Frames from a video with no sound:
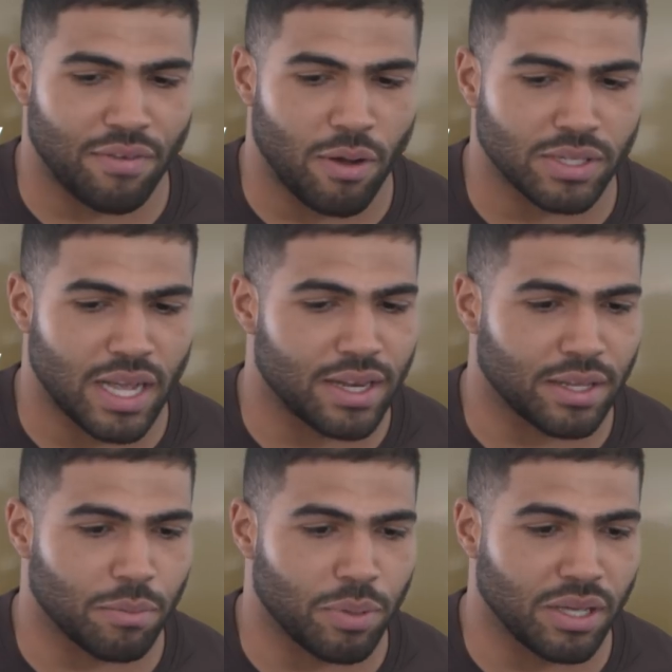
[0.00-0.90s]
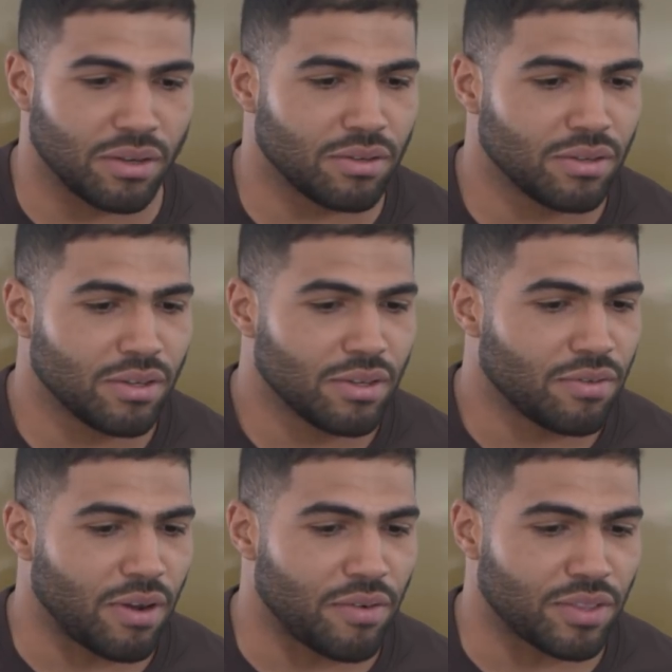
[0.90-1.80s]
always had to compete
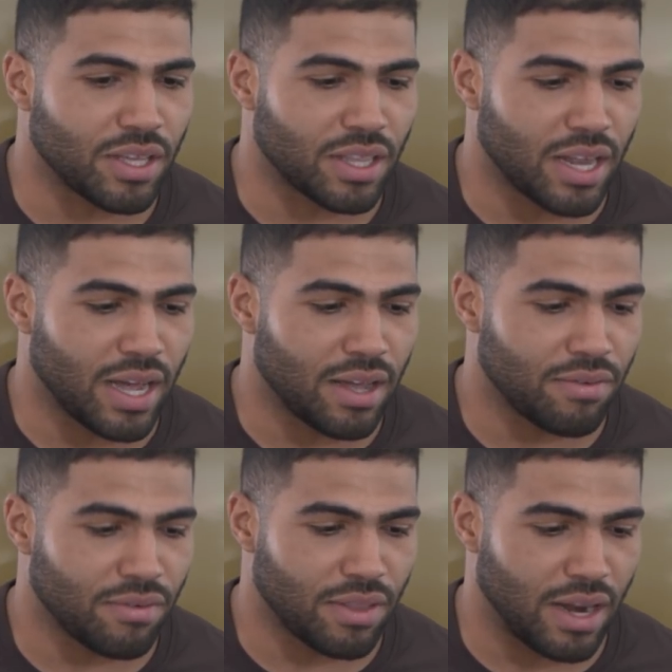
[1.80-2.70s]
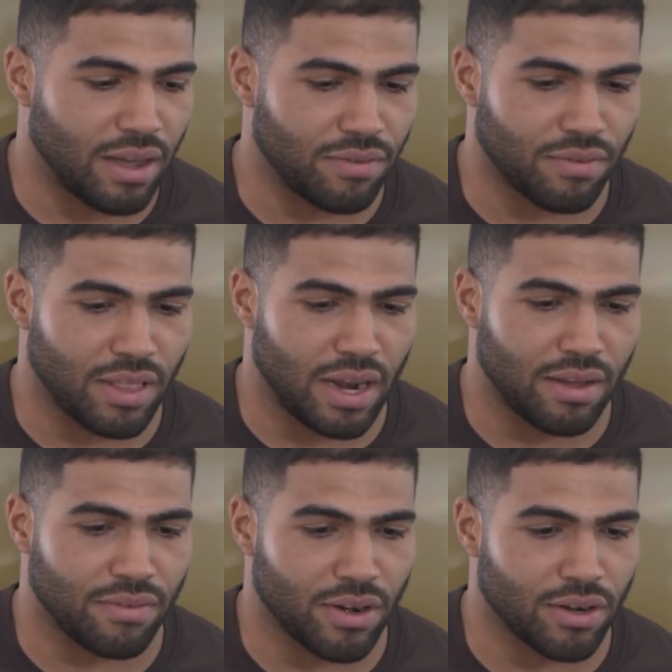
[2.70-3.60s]
for everything that
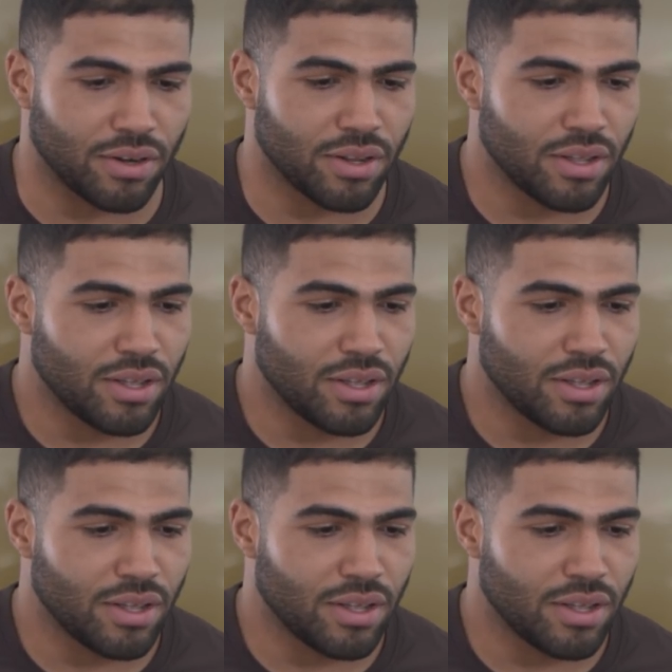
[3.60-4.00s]
I've earned.